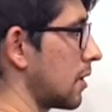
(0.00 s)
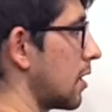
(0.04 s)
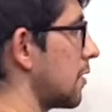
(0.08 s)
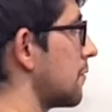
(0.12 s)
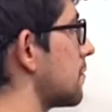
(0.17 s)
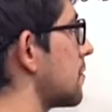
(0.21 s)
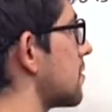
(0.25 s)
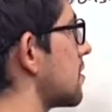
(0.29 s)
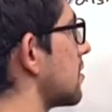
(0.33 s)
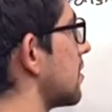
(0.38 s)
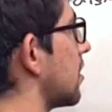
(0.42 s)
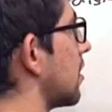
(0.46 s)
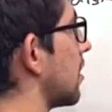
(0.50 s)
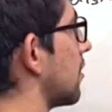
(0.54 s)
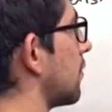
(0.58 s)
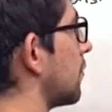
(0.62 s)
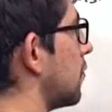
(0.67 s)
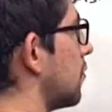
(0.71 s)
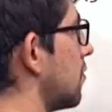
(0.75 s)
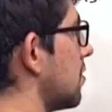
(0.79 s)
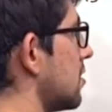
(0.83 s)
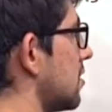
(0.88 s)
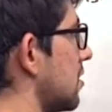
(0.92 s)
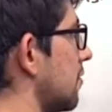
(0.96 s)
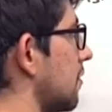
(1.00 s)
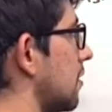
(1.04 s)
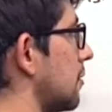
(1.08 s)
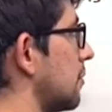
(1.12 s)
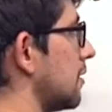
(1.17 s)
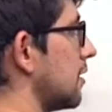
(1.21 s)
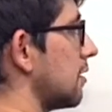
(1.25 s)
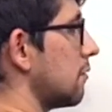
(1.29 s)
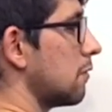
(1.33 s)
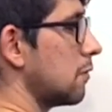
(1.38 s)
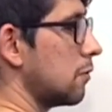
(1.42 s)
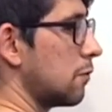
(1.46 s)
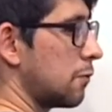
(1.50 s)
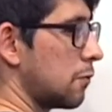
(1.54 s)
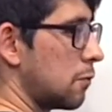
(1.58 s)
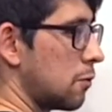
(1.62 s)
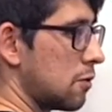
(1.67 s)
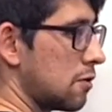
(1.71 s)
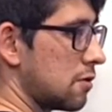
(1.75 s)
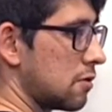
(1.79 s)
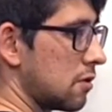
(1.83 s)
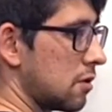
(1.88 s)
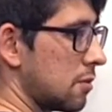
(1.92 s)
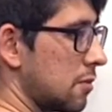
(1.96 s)
If you are taking fourth, it will be equal to
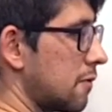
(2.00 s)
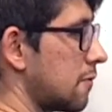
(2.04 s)
fourth term.